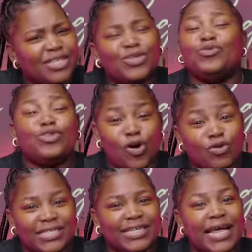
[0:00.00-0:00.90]
So
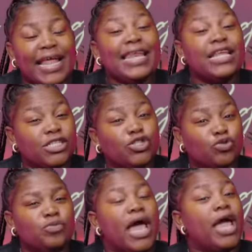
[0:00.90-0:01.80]
don't listen
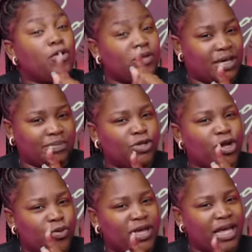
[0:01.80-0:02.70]
to me. I know Tapsing,
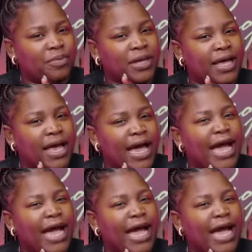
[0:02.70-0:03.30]
you're looking at me.